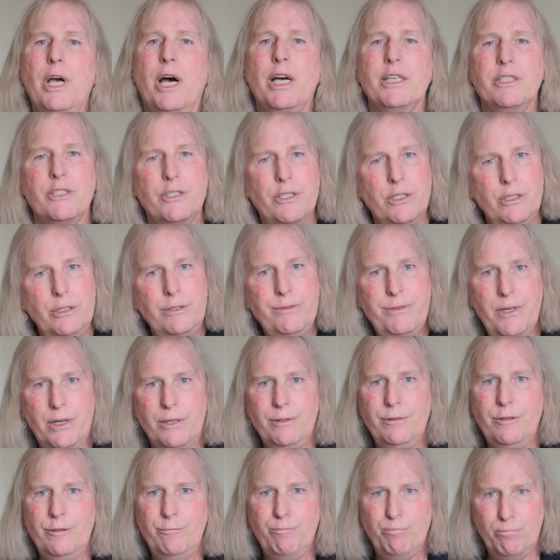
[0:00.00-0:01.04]
I served
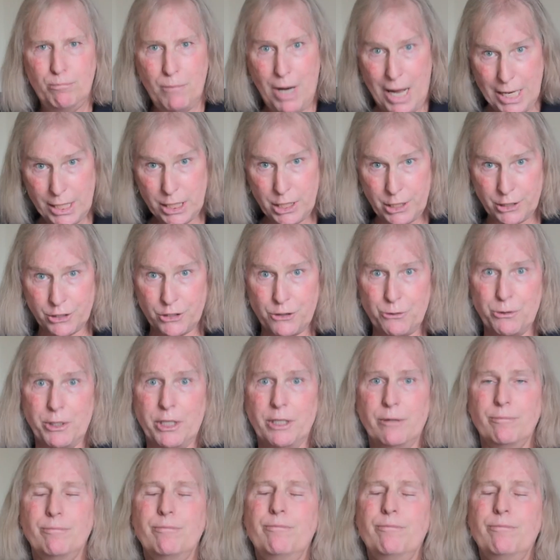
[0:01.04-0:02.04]
my country.